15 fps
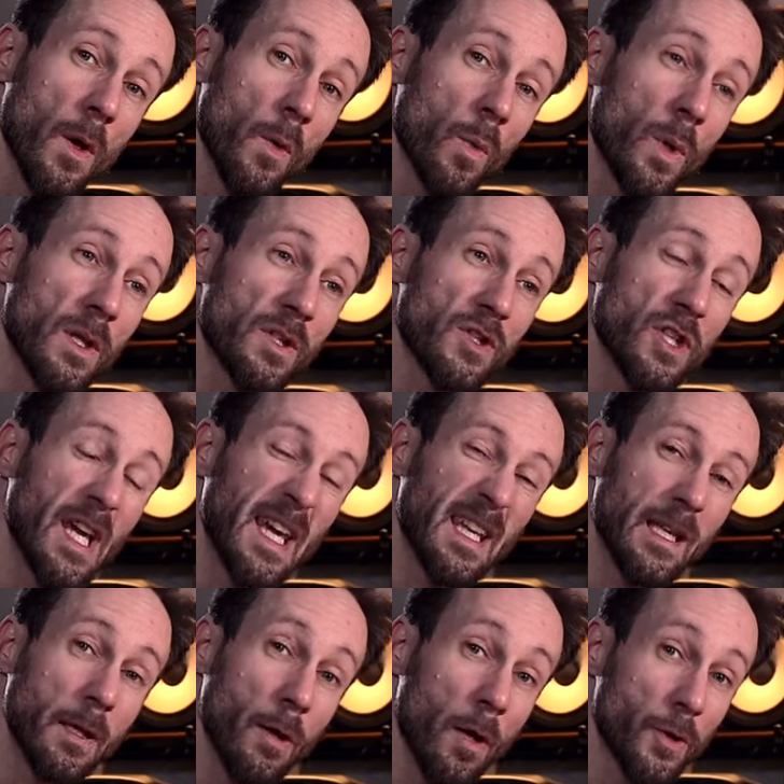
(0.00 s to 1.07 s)
will take
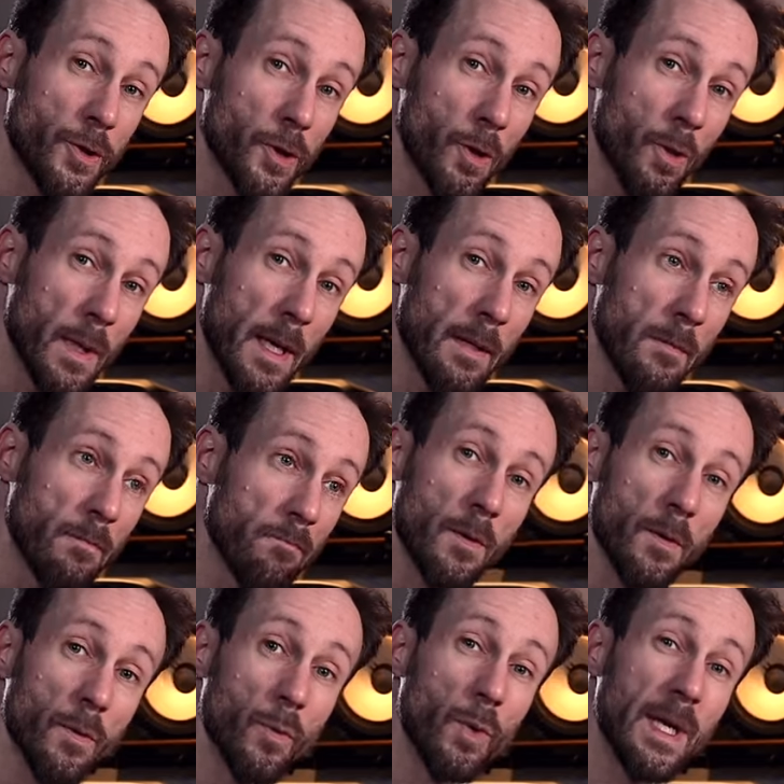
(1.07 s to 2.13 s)
the audio and
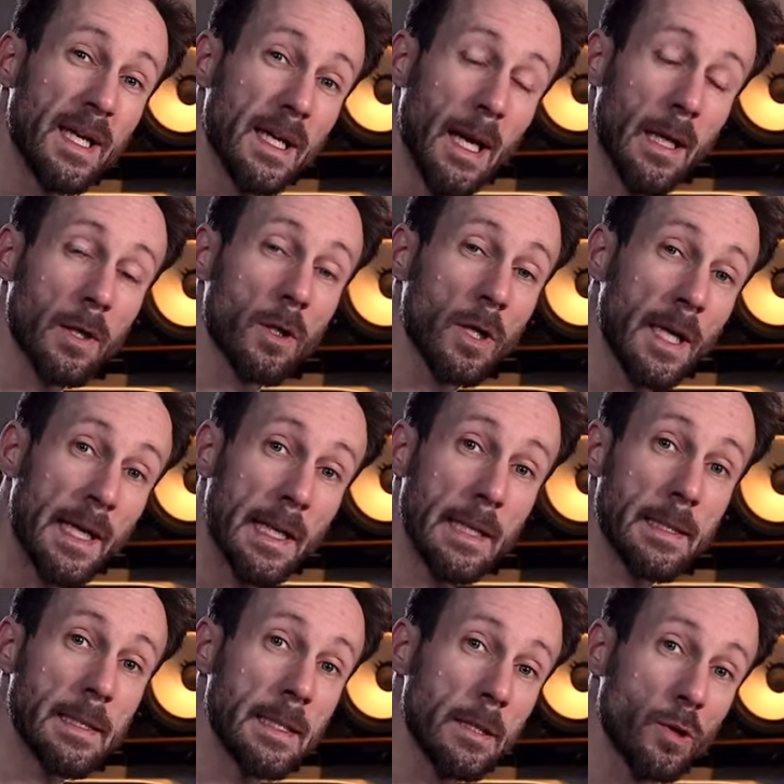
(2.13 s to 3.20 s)
recalculate
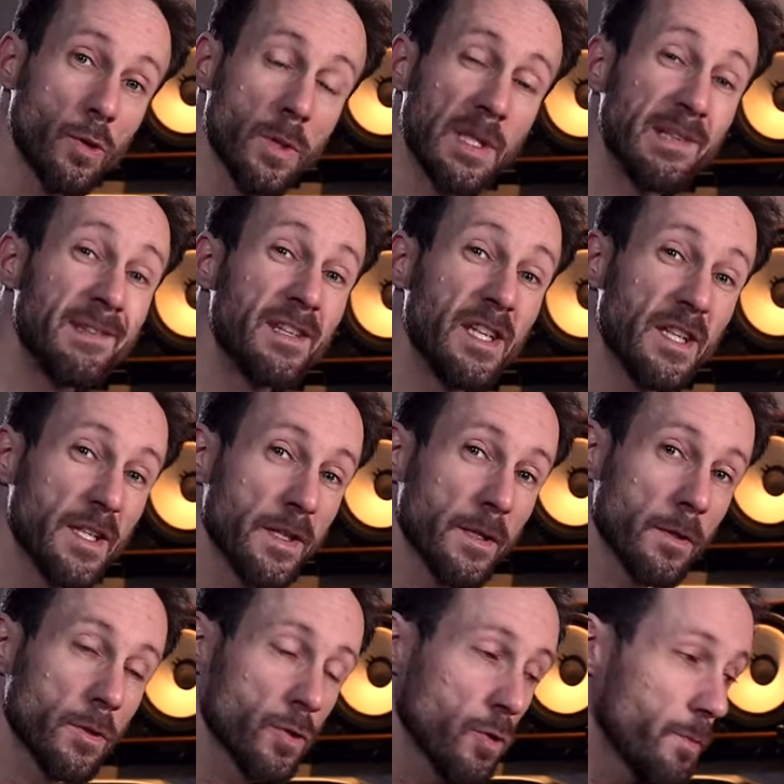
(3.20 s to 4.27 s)
it into the
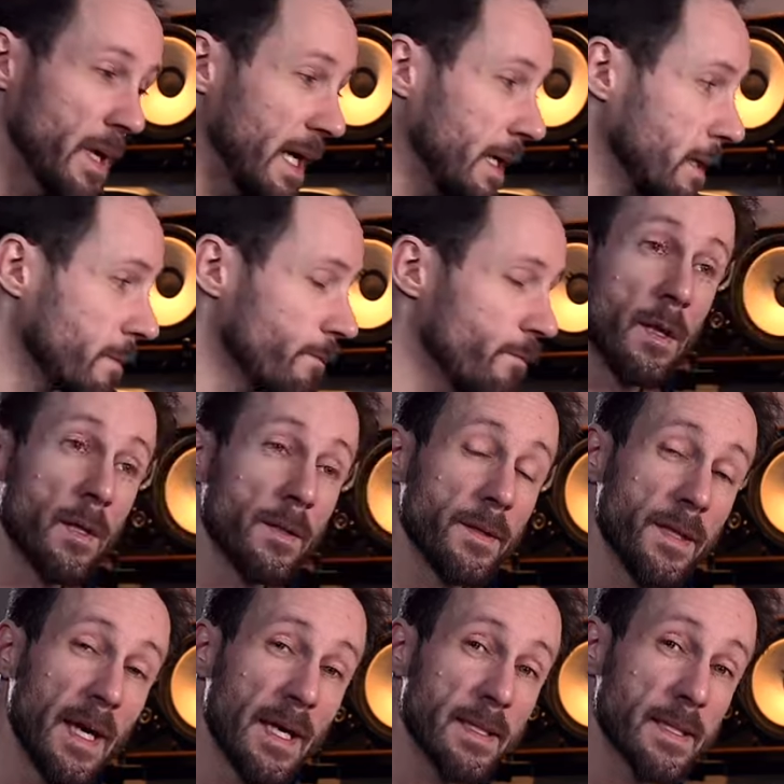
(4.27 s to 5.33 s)
digital domain,
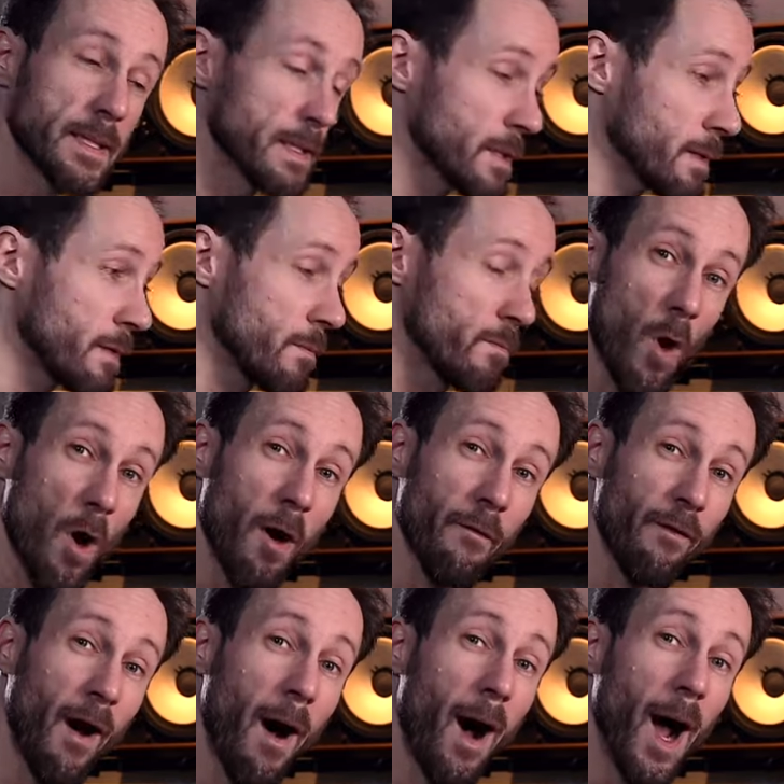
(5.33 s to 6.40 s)
that's of
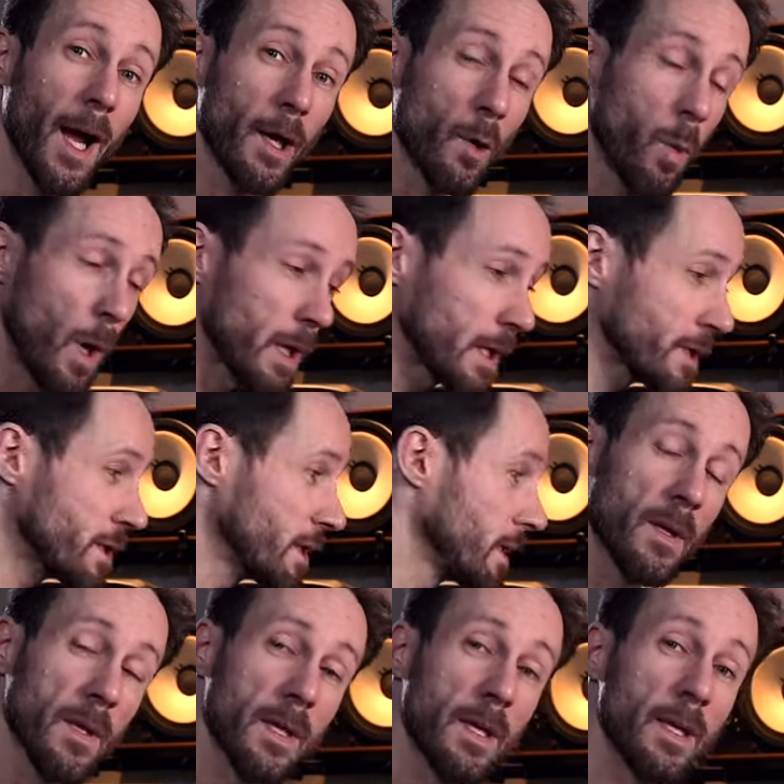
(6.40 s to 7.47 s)
high
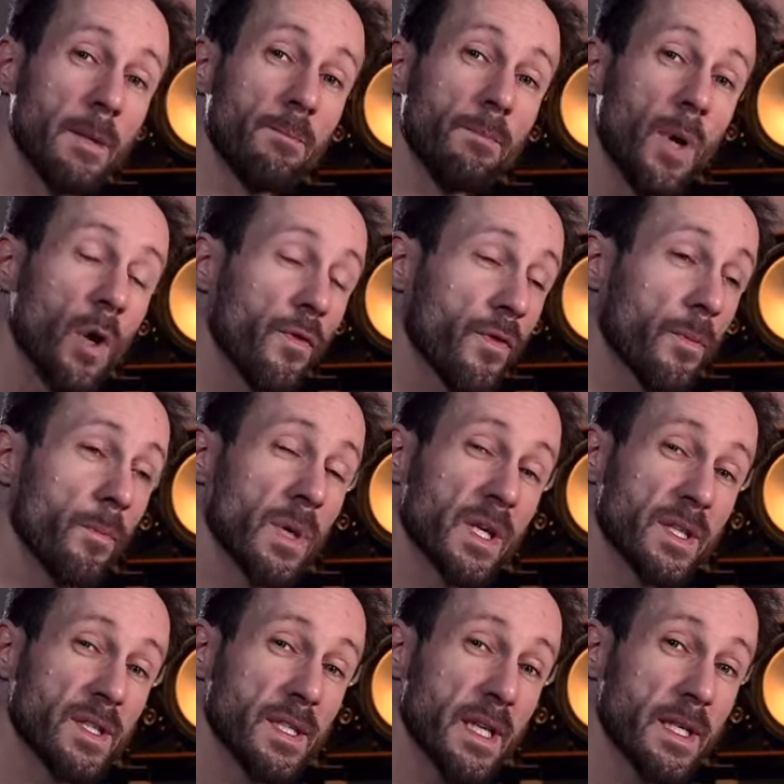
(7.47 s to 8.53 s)
quality in both
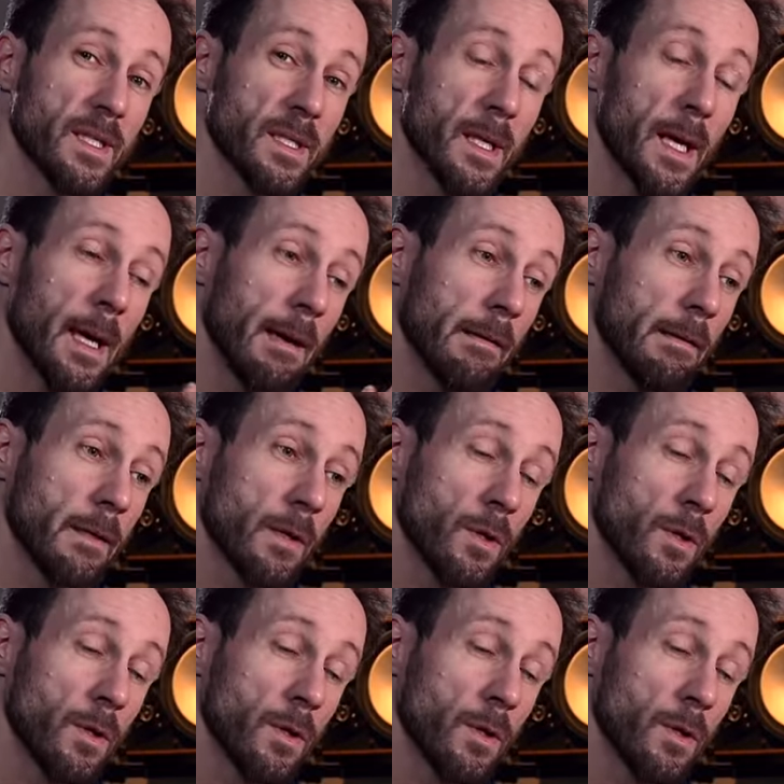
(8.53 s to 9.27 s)
Big Six and